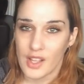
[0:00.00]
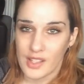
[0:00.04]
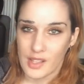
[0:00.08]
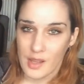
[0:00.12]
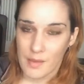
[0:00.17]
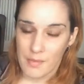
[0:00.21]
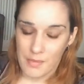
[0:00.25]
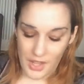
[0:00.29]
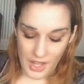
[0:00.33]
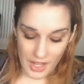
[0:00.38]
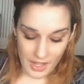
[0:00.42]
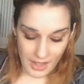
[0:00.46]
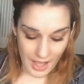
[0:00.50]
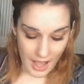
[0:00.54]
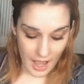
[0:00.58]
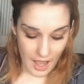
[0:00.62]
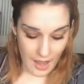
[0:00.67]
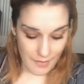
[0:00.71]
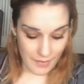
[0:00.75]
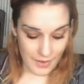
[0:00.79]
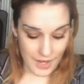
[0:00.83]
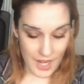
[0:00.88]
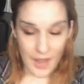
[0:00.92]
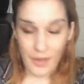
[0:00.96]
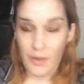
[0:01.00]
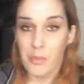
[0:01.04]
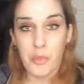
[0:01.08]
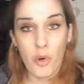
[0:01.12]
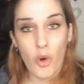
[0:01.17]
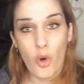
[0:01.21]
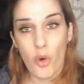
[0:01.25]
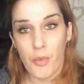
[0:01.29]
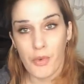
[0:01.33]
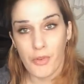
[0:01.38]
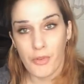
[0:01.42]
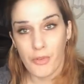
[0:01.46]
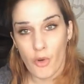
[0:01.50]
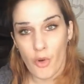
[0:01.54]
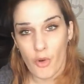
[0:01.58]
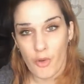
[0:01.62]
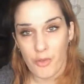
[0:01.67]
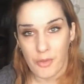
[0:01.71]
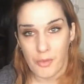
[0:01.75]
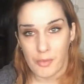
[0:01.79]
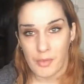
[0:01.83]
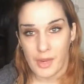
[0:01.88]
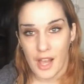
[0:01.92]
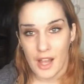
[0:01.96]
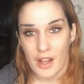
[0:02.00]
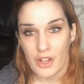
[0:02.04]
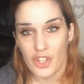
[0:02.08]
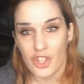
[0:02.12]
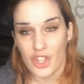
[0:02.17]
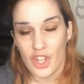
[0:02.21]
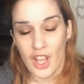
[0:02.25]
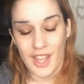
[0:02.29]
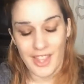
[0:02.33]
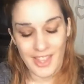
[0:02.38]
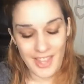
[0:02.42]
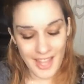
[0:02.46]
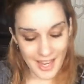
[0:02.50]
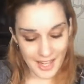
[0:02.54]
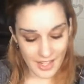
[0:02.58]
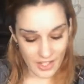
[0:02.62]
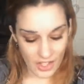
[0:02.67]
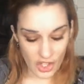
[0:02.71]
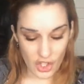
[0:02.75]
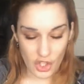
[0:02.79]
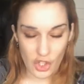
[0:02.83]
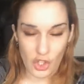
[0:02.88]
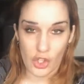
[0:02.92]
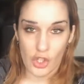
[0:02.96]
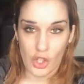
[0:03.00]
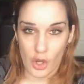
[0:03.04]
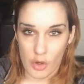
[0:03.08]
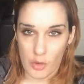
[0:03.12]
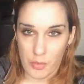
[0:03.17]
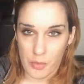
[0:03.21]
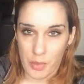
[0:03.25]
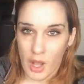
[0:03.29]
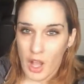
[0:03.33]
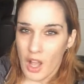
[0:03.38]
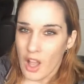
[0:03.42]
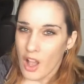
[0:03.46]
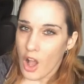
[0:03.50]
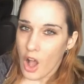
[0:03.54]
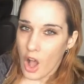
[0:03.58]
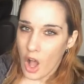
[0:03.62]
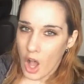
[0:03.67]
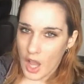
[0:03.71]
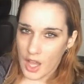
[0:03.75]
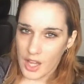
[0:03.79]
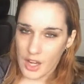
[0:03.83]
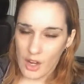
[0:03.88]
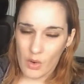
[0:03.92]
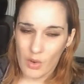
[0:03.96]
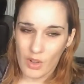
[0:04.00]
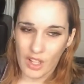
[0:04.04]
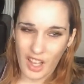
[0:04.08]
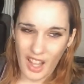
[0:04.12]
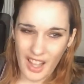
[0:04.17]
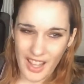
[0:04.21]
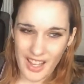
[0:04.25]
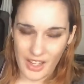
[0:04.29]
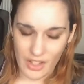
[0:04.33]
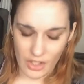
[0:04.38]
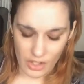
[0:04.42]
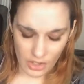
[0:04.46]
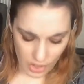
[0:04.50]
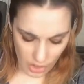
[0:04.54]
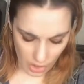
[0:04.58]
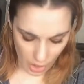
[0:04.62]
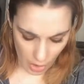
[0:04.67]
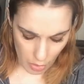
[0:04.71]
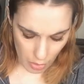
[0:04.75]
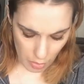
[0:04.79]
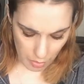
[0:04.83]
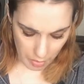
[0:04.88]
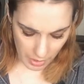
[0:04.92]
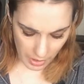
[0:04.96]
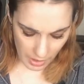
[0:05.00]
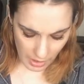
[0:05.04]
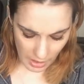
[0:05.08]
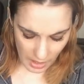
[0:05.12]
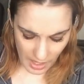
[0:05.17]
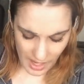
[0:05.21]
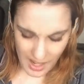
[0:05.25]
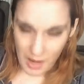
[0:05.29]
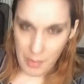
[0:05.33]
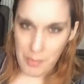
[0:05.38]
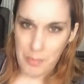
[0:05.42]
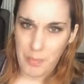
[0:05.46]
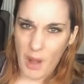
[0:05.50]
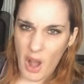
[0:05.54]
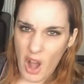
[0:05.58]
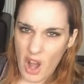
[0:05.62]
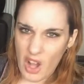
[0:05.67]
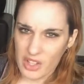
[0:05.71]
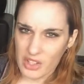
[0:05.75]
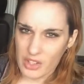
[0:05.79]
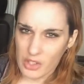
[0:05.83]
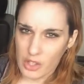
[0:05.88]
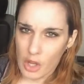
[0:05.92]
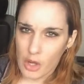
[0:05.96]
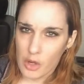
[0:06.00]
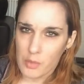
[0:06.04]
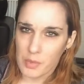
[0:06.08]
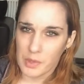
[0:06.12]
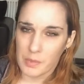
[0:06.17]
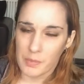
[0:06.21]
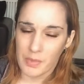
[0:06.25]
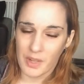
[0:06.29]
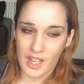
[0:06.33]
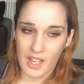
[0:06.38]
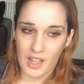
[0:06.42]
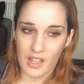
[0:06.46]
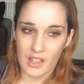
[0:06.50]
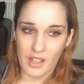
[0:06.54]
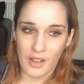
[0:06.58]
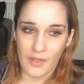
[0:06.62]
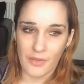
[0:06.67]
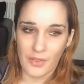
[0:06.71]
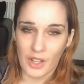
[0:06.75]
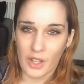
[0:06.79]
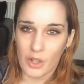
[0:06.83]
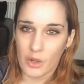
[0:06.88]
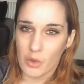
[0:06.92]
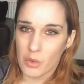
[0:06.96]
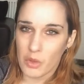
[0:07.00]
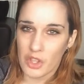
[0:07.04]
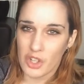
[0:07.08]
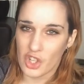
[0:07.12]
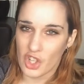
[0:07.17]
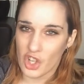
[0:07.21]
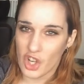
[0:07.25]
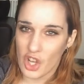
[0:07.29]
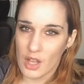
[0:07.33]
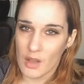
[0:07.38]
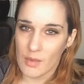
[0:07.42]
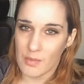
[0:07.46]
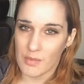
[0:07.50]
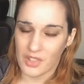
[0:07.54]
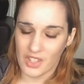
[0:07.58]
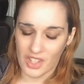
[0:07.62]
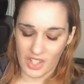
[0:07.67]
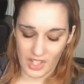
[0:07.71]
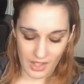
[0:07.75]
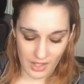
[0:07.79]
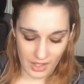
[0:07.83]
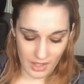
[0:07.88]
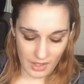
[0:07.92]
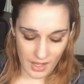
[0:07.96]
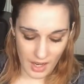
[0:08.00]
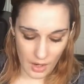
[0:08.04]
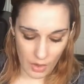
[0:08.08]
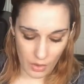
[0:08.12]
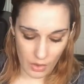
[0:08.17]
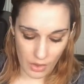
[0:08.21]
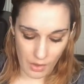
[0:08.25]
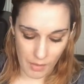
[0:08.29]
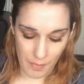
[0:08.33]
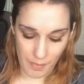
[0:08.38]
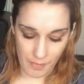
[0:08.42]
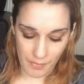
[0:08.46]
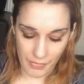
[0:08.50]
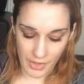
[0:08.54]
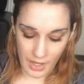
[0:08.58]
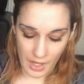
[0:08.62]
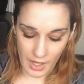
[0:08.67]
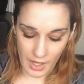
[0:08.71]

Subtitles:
is something that I've never bought before from Lush, and that is a soap. I don't like soap, like bar soaps, because I figured all the germs just stay on them.